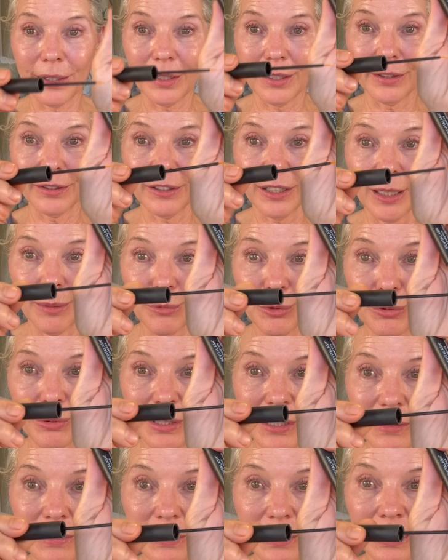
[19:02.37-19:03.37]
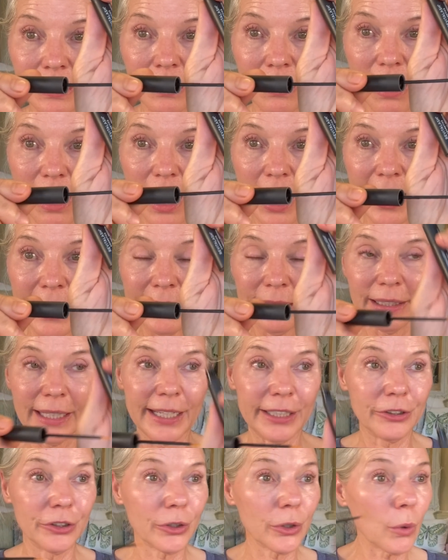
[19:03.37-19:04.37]
Comes with this little
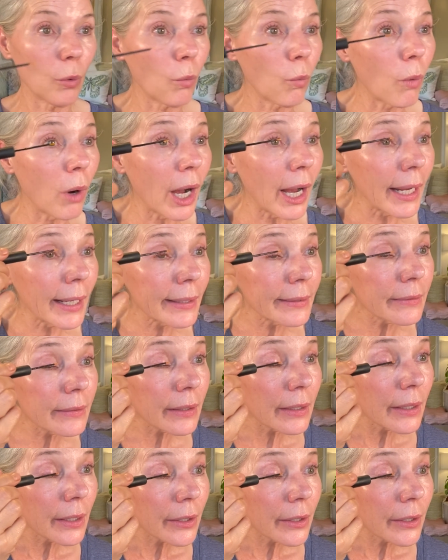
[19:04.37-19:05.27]
eyeliner wand.